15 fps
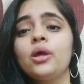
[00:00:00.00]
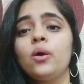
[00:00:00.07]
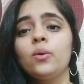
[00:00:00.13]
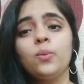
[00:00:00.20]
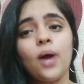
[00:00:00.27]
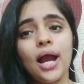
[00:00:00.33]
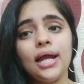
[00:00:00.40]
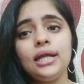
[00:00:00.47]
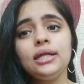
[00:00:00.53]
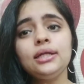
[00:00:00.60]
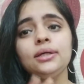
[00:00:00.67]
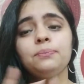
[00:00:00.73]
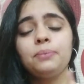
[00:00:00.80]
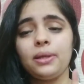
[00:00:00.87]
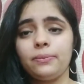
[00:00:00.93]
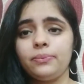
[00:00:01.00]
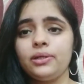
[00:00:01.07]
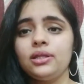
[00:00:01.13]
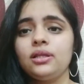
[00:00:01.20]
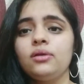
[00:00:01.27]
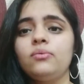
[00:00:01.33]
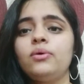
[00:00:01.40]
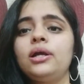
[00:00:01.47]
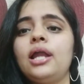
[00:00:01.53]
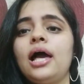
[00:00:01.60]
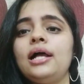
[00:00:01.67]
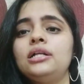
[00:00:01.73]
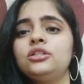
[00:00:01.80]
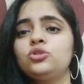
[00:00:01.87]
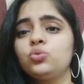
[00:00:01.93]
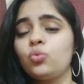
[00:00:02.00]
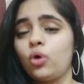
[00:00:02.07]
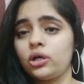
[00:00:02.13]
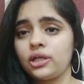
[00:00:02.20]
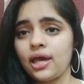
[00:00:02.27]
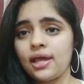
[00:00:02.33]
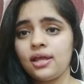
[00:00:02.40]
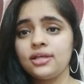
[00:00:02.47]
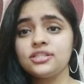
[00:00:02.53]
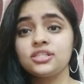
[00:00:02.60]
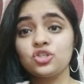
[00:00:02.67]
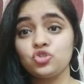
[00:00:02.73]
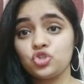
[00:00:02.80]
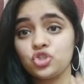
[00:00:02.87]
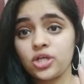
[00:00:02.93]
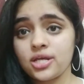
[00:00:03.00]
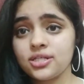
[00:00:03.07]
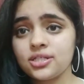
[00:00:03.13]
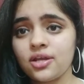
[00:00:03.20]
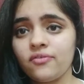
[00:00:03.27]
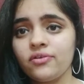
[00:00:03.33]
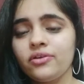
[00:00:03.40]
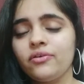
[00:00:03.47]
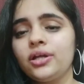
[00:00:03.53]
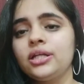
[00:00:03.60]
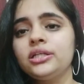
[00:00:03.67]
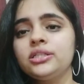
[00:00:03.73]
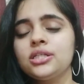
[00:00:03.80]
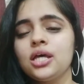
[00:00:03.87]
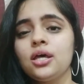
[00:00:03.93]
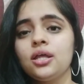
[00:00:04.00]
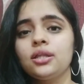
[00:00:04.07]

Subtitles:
While in paper delivered IELTS, what I suggest everyone is